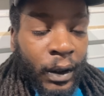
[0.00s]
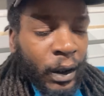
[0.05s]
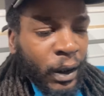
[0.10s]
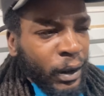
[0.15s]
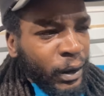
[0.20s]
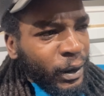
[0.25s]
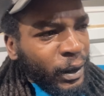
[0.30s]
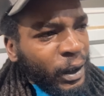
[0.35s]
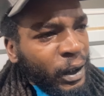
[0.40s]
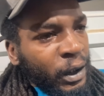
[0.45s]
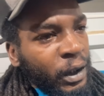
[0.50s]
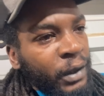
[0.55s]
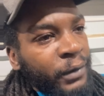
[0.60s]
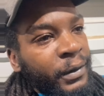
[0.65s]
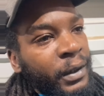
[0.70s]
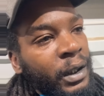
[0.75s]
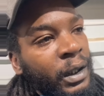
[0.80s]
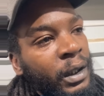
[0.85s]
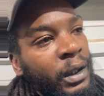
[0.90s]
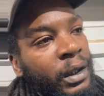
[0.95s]
And then if
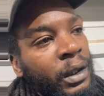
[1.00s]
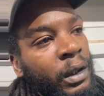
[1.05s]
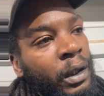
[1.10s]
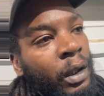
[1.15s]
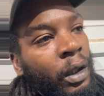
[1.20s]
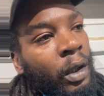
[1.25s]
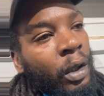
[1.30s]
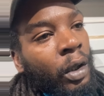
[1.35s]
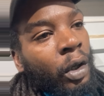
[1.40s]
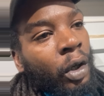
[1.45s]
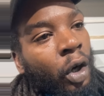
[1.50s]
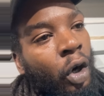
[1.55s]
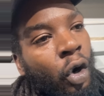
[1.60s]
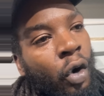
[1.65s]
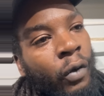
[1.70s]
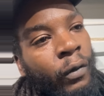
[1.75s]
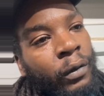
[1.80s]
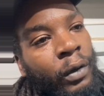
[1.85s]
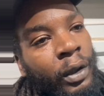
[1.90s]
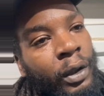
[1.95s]
he is
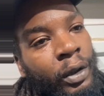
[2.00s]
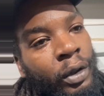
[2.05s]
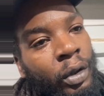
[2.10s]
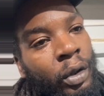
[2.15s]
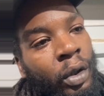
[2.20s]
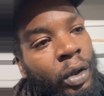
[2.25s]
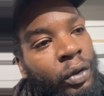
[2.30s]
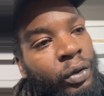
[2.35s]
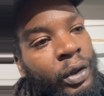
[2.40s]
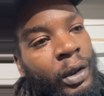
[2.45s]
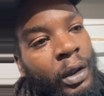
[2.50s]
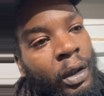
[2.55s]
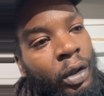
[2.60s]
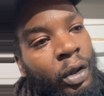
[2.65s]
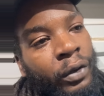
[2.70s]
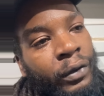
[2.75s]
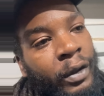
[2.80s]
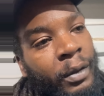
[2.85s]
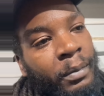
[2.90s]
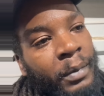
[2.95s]
overindulging
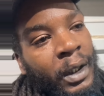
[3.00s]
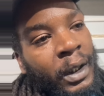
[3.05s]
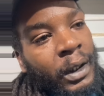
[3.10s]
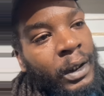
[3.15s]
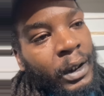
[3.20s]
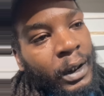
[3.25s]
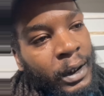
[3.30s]
on the money